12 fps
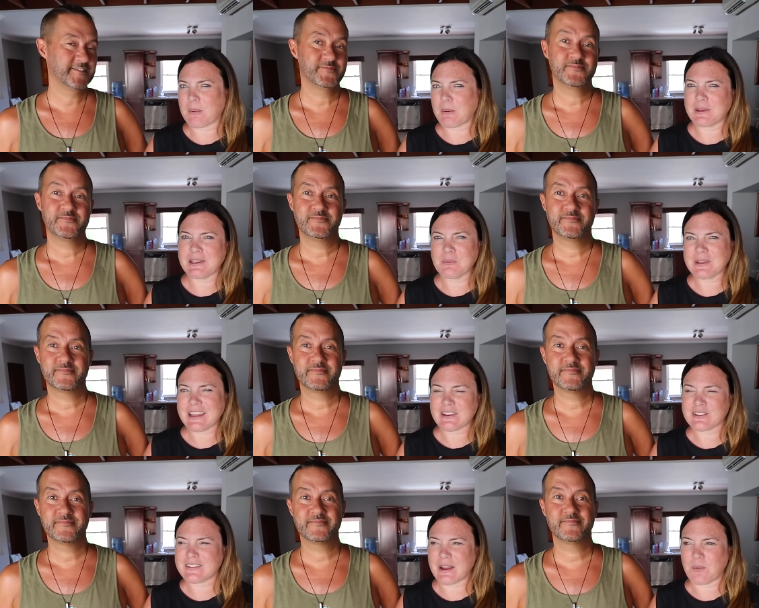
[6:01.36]
Speaker 1: but we didn't really
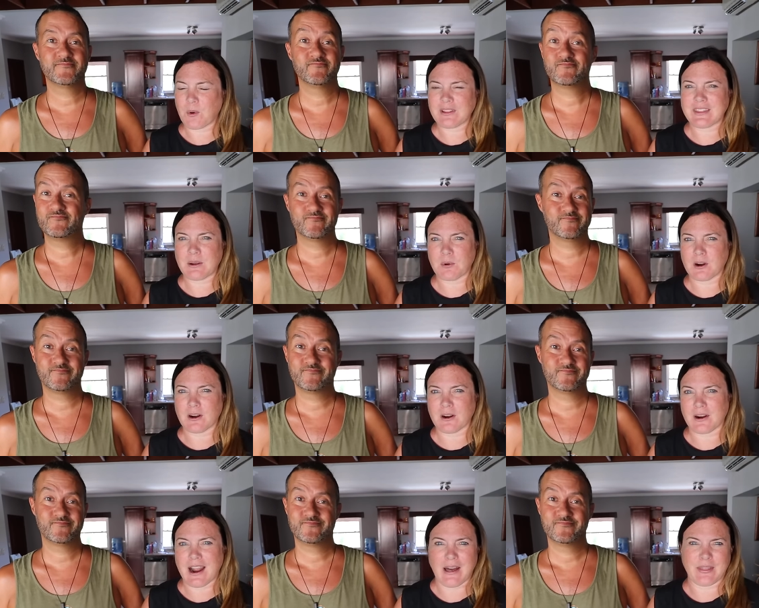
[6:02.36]
understand what they were
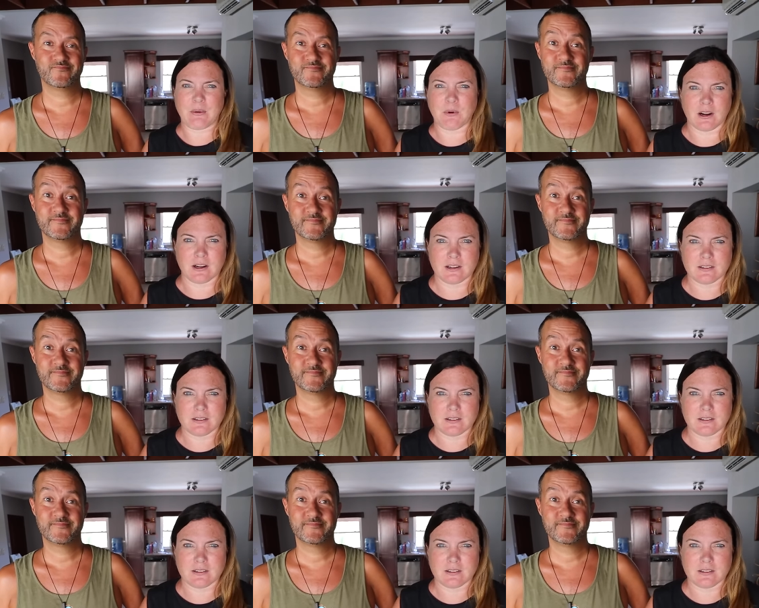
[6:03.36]
or how they work.